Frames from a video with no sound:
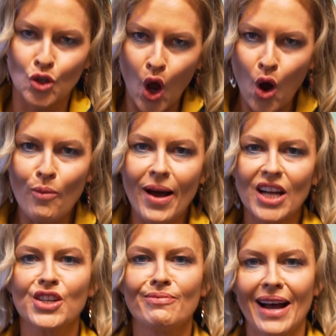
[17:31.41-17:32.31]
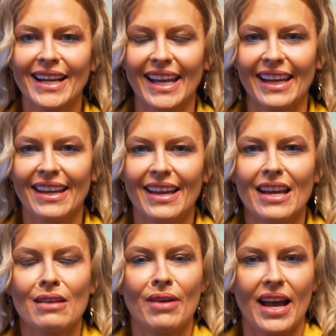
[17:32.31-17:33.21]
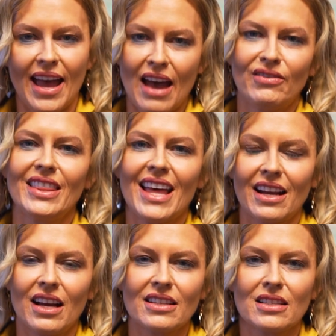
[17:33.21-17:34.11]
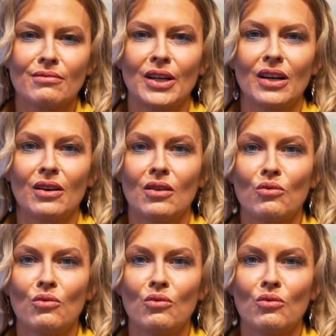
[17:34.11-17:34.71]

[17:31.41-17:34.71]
so much money by having that customer.